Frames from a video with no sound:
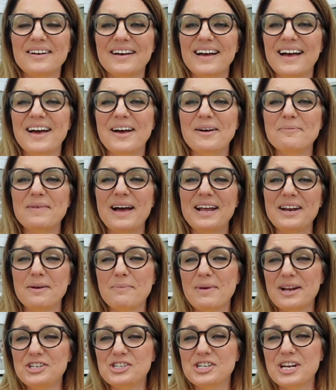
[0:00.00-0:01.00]
Um, and I
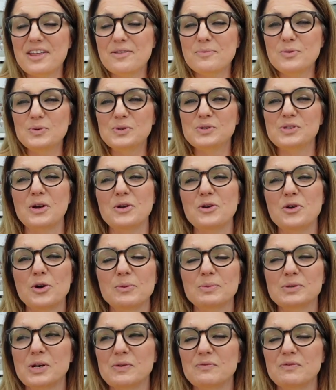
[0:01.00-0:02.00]
managed to get them all sewn
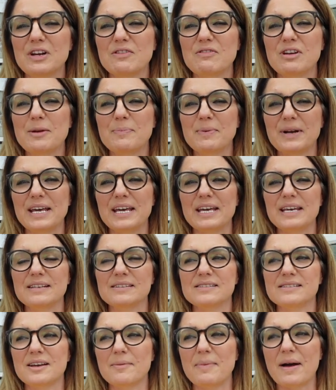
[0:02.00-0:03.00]
up so I'm really really
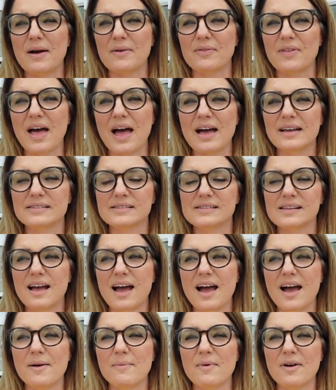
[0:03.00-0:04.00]
pleased about that.
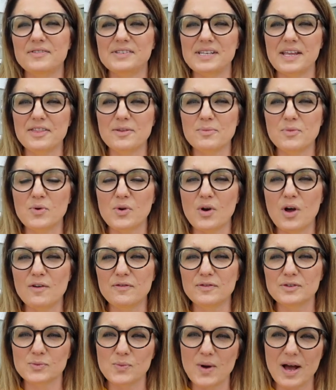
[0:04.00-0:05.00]
Um, I've sent them all
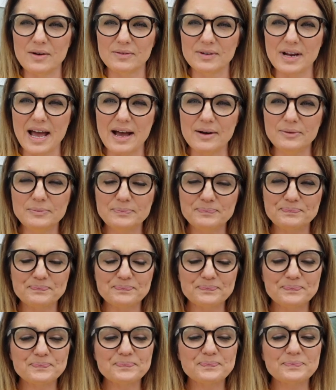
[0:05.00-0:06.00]
off as well now
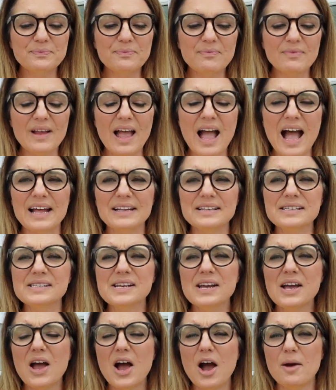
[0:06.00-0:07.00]
and
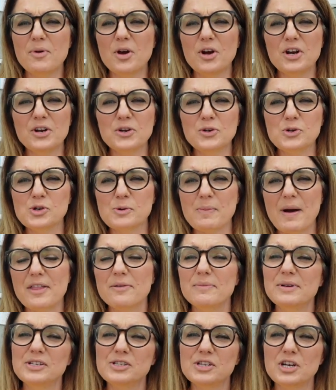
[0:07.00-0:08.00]
I'm not going to talk about
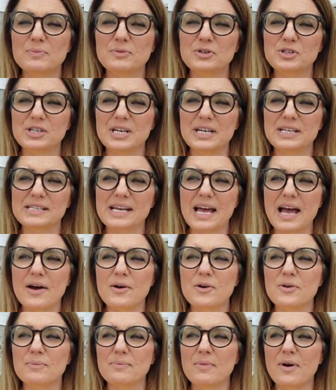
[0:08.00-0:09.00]
them in too much
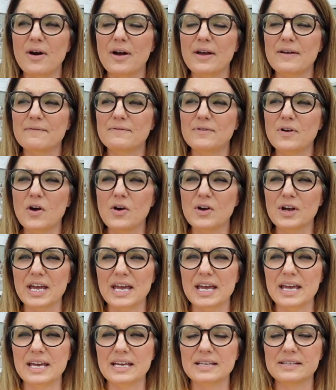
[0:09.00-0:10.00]
detail. My vlog
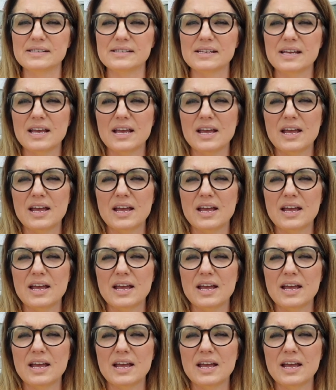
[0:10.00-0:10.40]
is